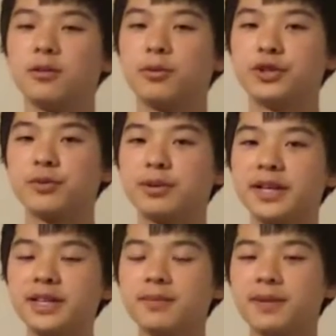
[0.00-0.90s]
When you're
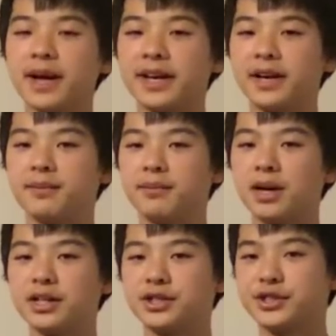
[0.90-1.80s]
playing a backhand
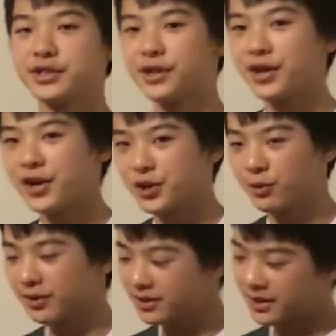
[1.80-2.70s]
punch, you
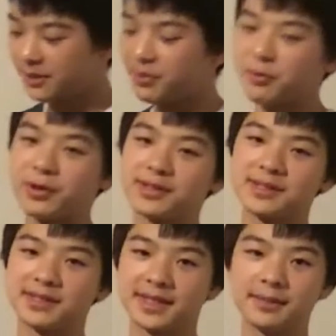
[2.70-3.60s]
want to keep your wrist as
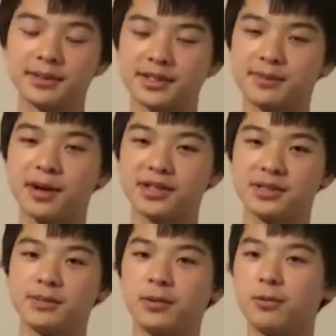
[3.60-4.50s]
stable as
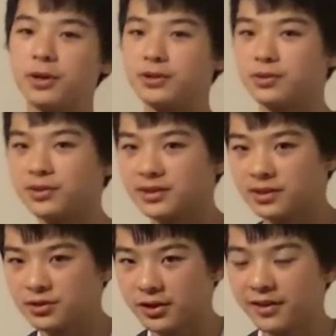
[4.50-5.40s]
possible while doing the
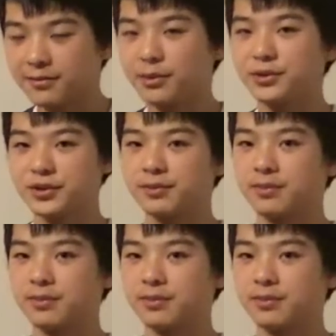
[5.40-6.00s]
drive motion